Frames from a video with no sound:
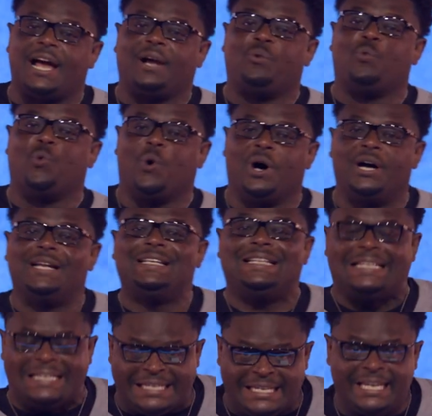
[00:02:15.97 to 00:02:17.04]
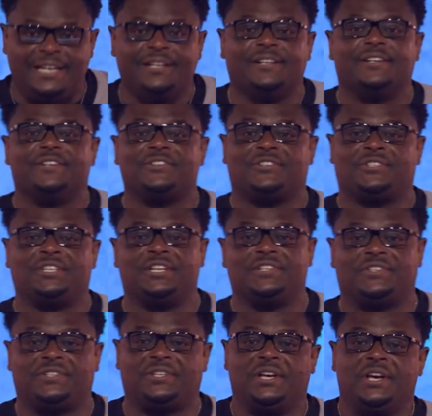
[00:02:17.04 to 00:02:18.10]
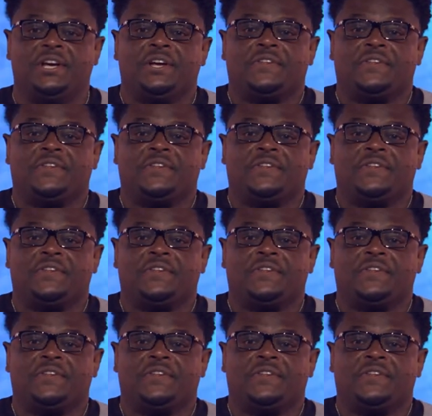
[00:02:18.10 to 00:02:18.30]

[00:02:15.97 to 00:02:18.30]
like 1 year since